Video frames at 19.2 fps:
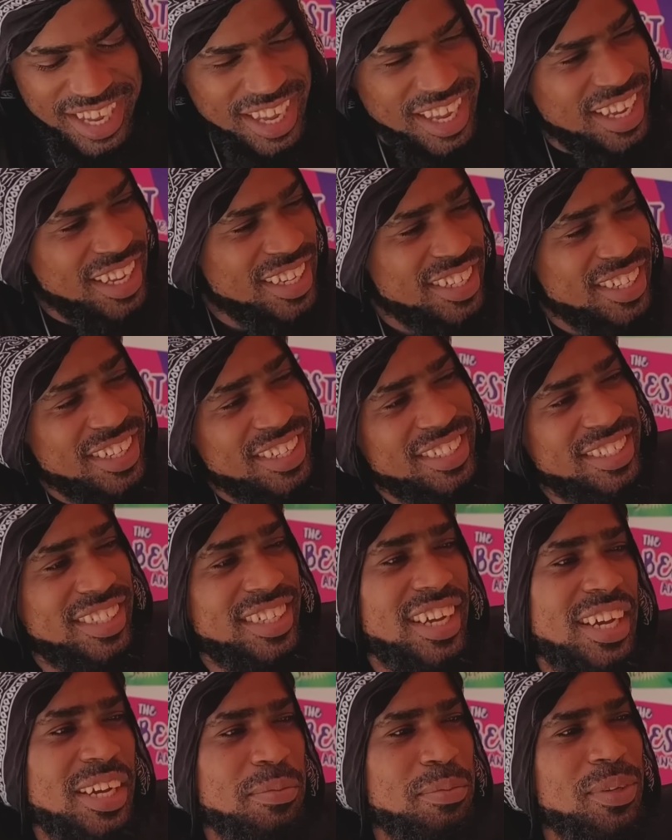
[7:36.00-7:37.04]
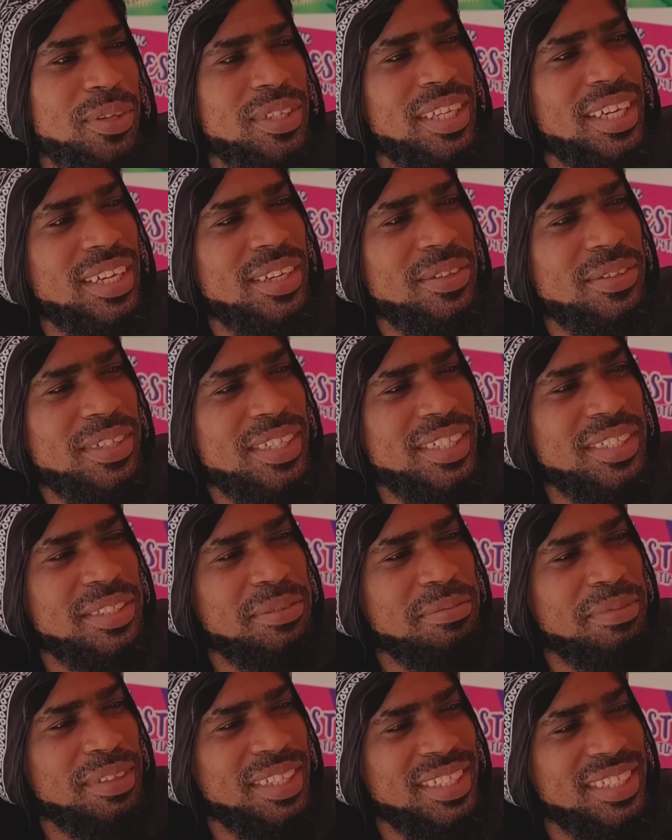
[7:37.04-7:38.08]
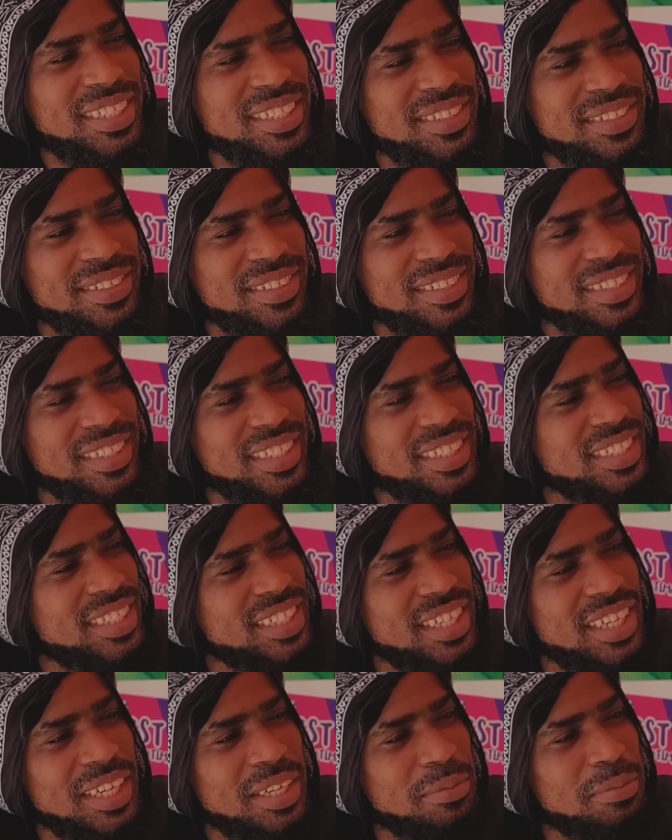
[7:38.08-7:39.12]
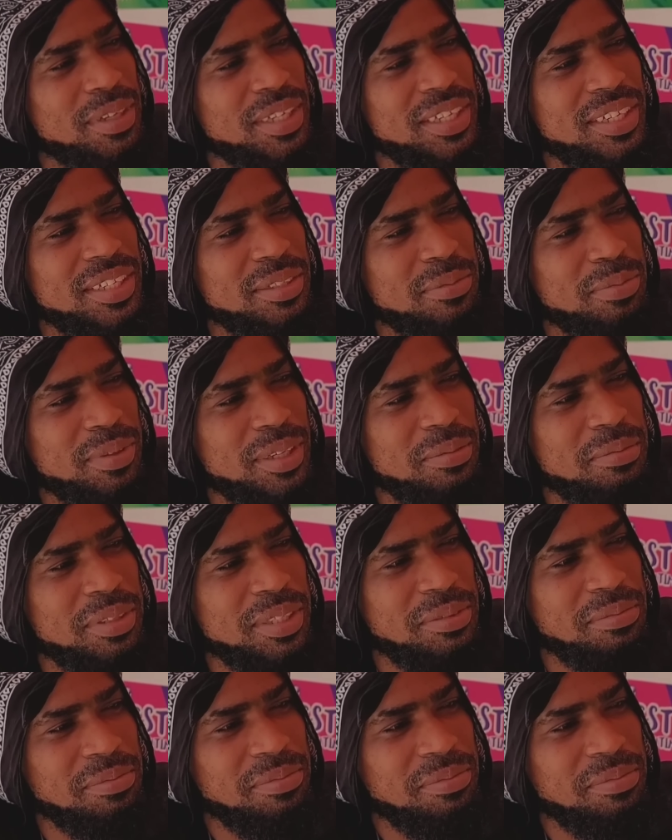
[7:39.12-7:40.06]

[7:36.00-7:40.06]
Nurse gone both her ways, man. So she can't bother the problem.